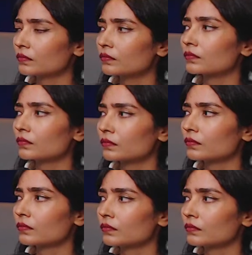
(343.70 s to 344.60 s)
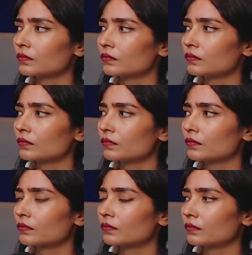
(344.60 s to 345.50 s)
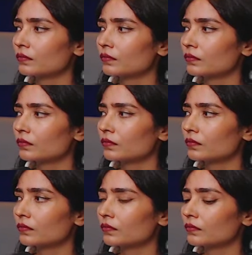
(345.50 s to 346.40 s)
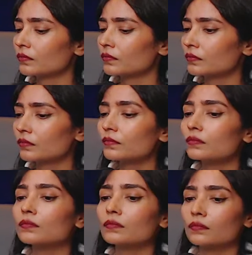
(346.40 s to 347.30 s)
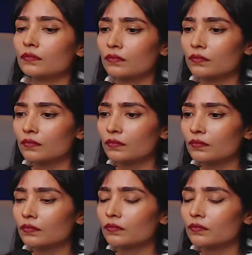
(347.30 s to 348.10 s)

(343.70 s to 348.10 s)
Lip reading: The person shown says nothing.